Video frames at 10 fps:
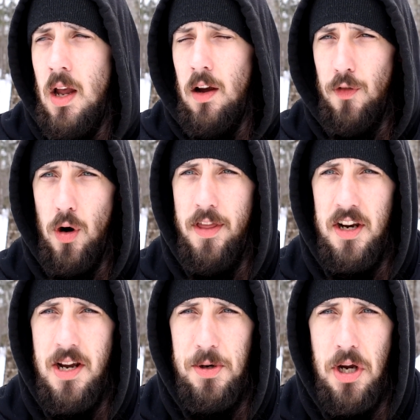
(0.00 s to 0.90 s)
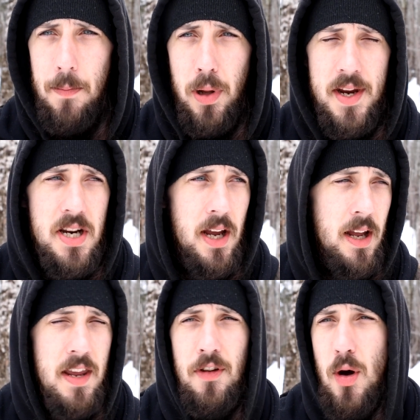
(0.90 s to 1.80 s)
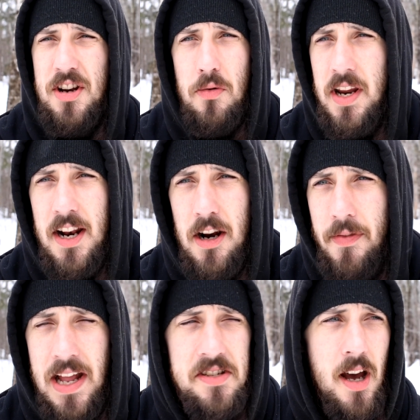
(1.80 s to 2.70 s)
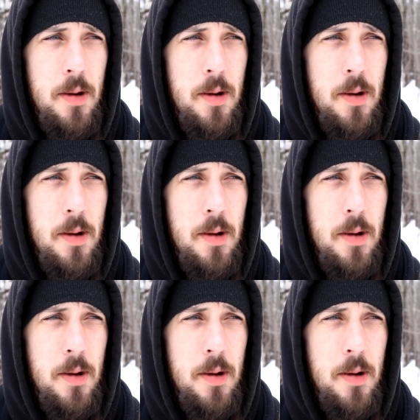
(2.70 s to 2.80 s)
for the double top plate. Even though I don't need it on that side,